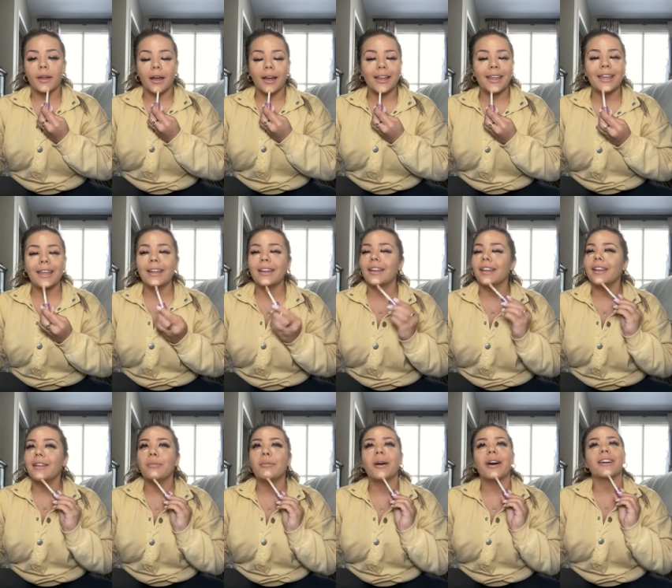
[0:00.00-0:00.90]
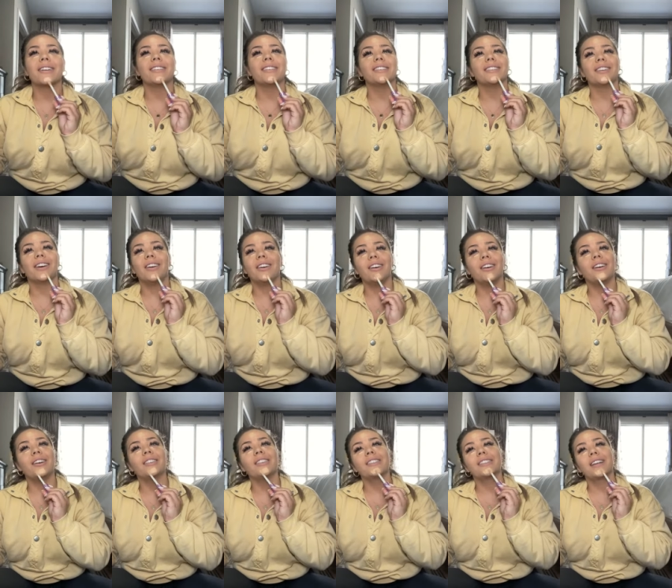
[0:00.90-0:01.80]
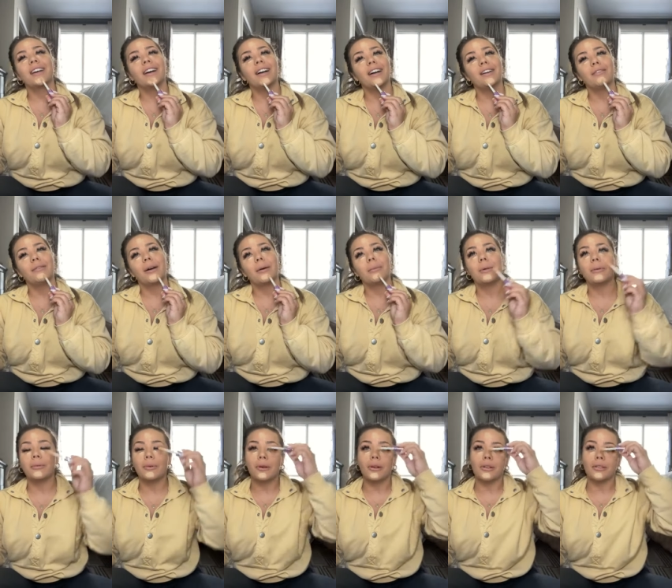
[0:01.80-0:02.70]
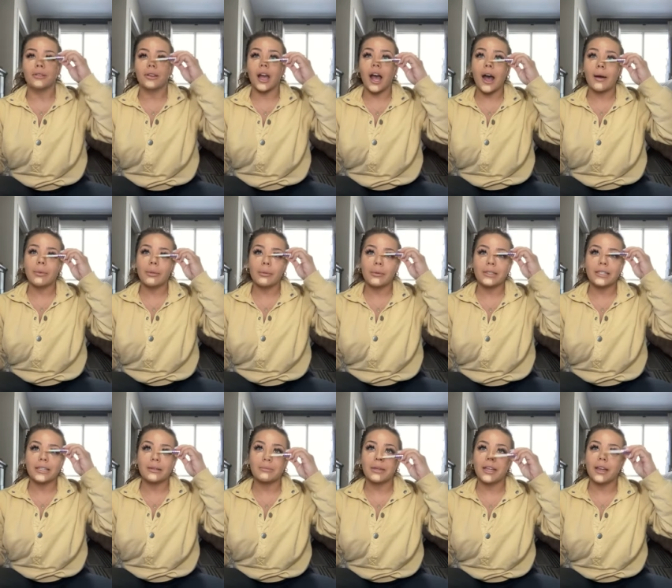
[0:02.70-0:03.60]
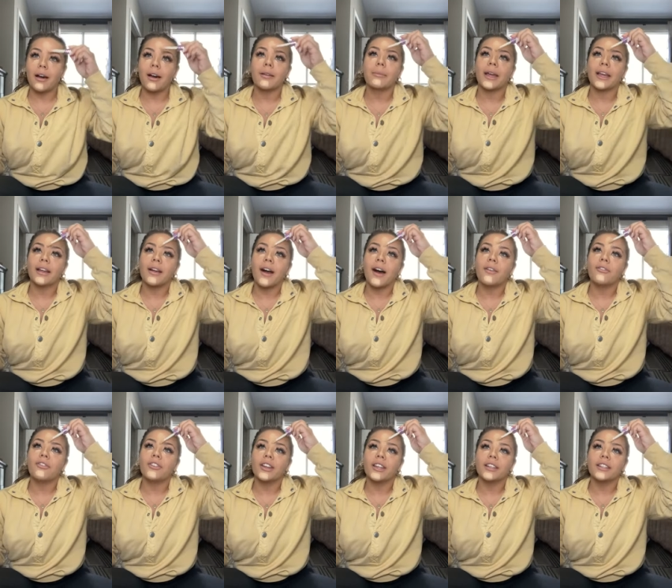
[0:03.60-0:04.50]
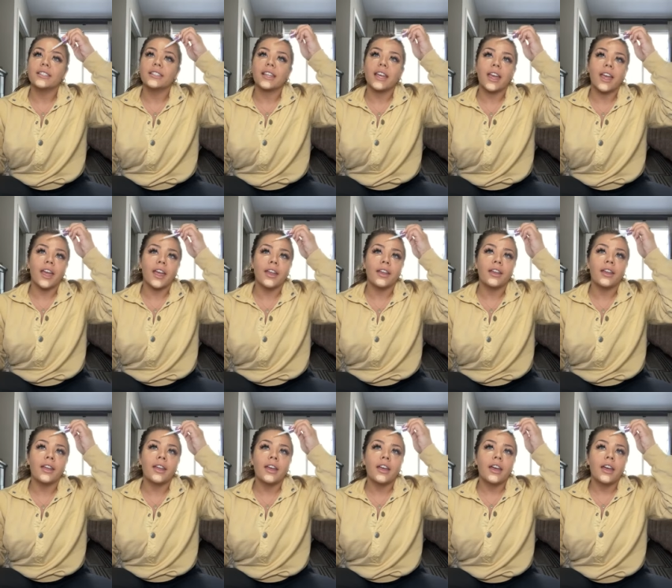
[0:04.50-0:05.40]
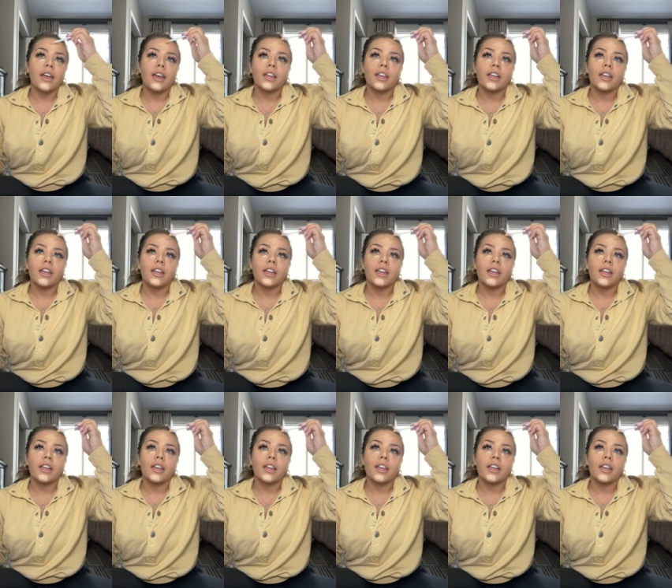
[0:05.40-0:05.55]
I get inboxes all the time about people complimenting me on my confidence and